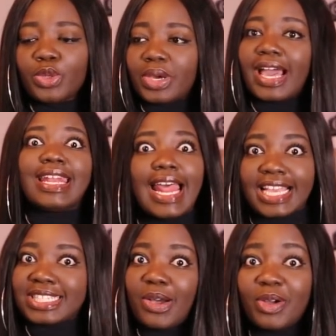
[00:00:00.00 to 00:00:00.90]
you can
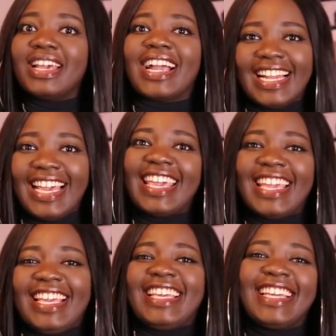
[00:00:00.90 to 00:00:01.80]
lash out on a
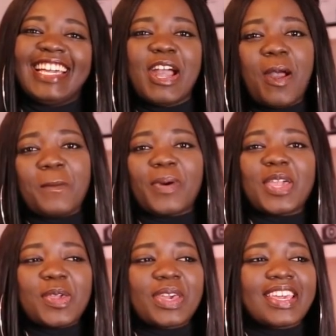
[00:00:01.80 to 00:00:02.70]
client
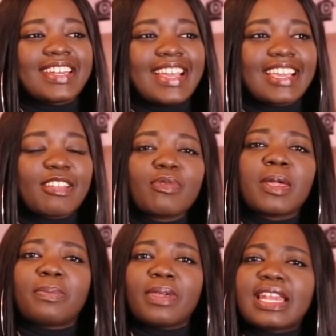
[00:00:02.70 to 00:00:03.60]
but you can like
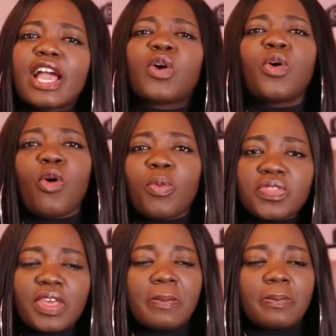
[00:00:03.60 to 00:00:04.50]
be like cool
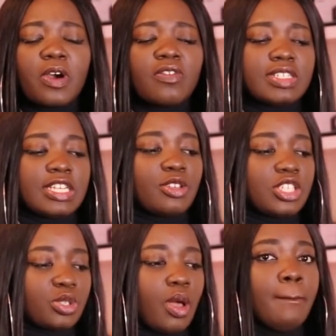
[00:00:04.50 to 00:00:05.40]
with them, but obviously
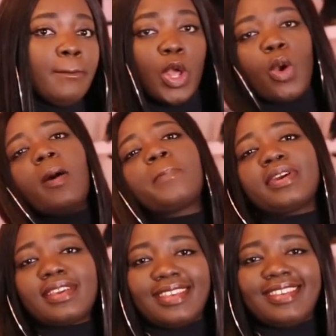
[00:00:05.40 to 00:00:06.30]
just go and blow
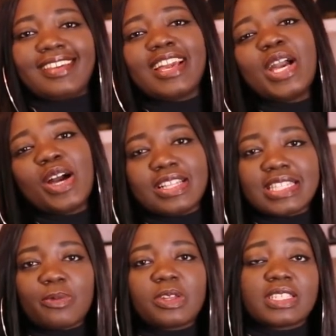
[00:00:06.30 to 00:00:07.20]
up on
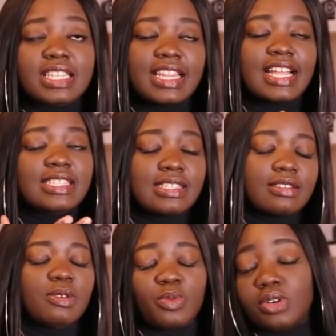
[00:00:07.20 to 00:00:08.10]
someone else. And
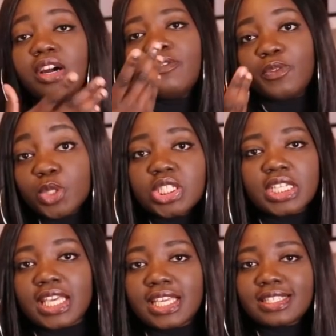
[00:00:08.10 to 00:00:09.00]
that's, well,
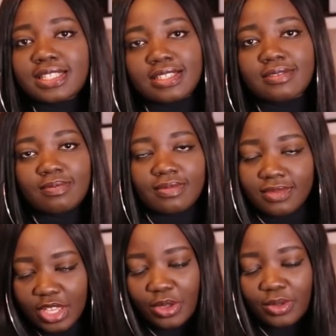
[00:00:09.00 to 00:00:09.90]
unfortunately his,
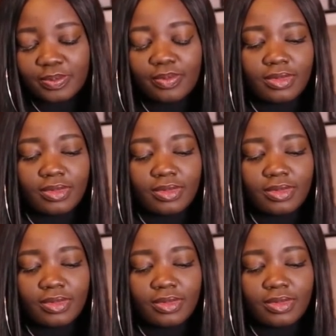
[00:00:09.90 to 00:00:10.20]
you know,